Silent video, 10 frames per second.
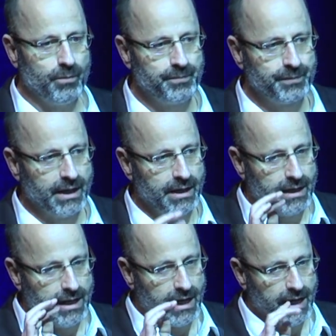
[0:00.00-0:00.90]
now,
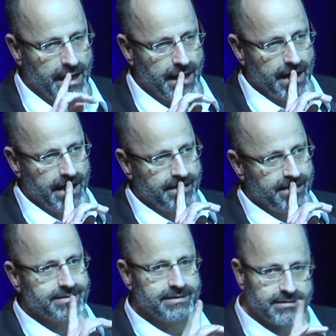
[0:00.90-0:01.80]

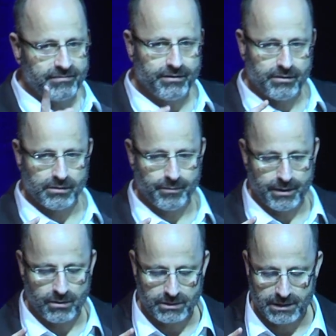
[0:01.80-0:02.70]
and this is
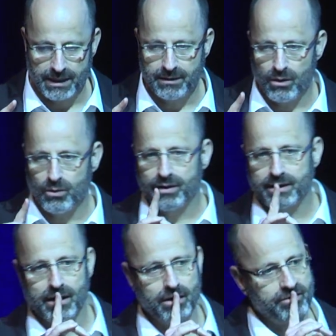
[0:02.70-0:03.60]
difficult because I
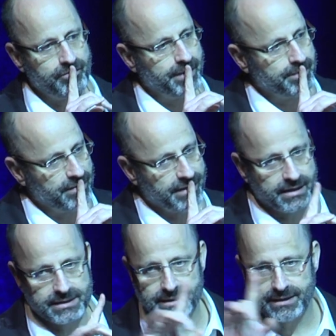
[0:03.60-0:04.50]
know that a lot of
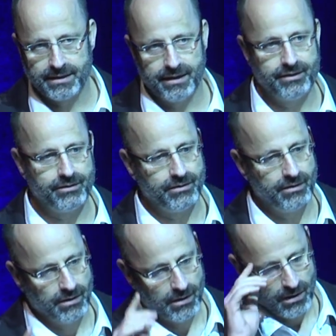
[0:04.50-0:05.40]
people that are sitting
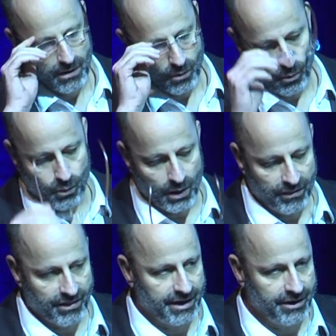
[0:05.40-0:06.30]
here,
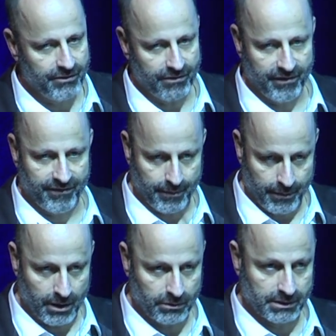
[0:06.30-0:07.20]
when they hear
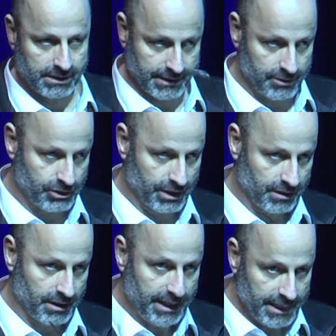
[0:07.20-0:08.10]
this about
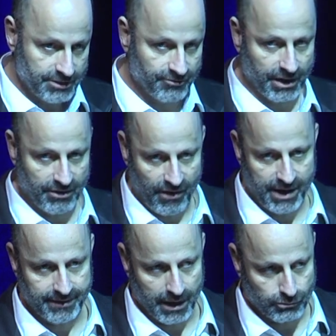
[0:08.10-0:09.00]
taxation in
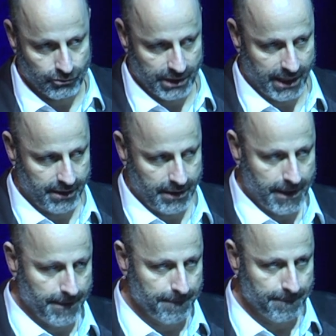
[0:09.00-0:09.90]
Israel right now
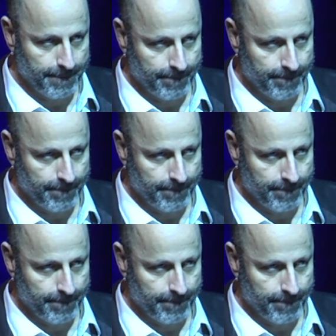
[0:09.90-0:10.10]
today,